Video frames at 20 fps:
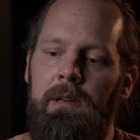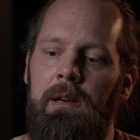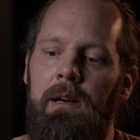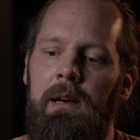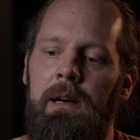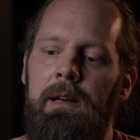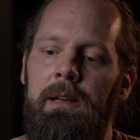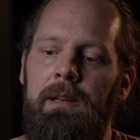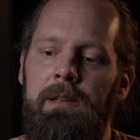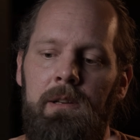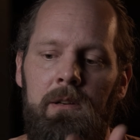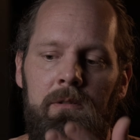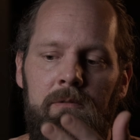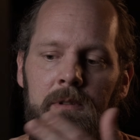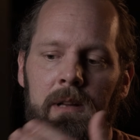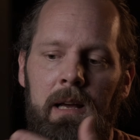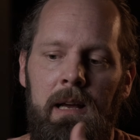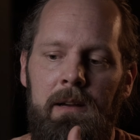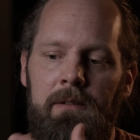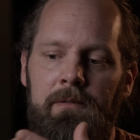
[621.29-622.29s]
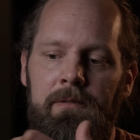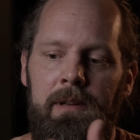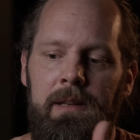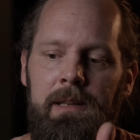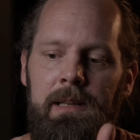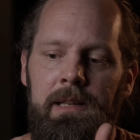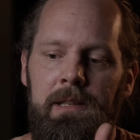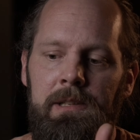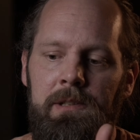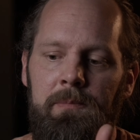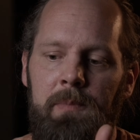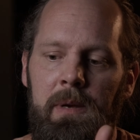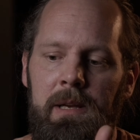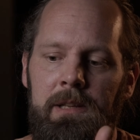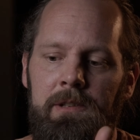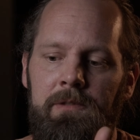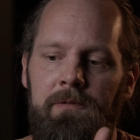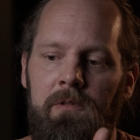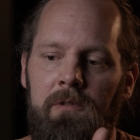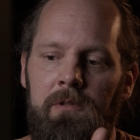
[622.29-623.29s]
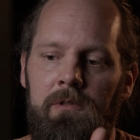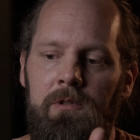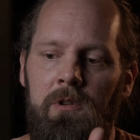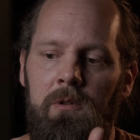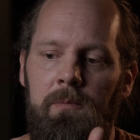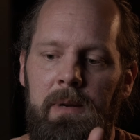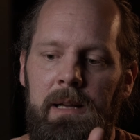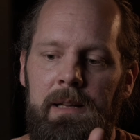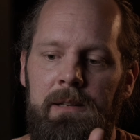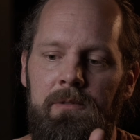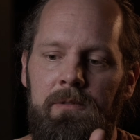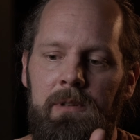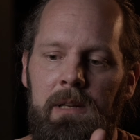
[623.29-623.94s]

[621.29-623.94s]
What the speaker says: I don't have any space for a top handle